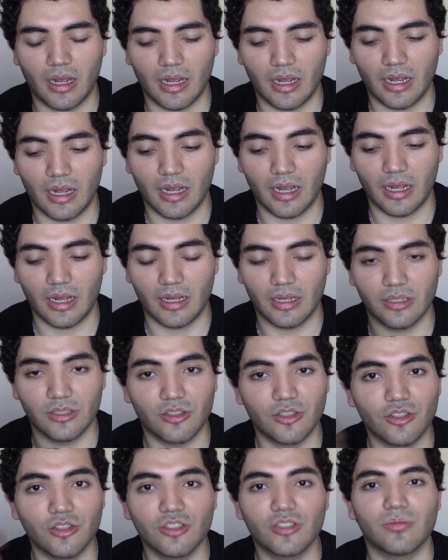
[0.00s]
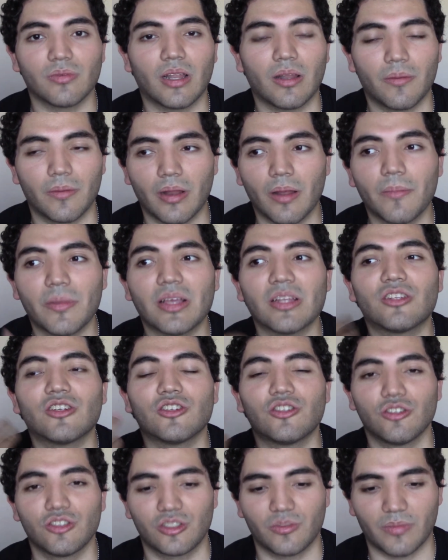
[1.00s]
let me
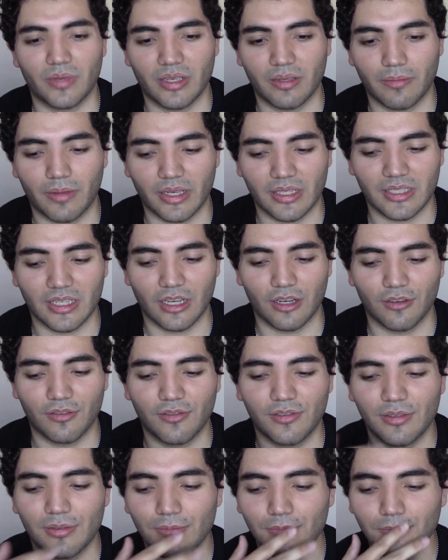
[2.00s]
introduce myself.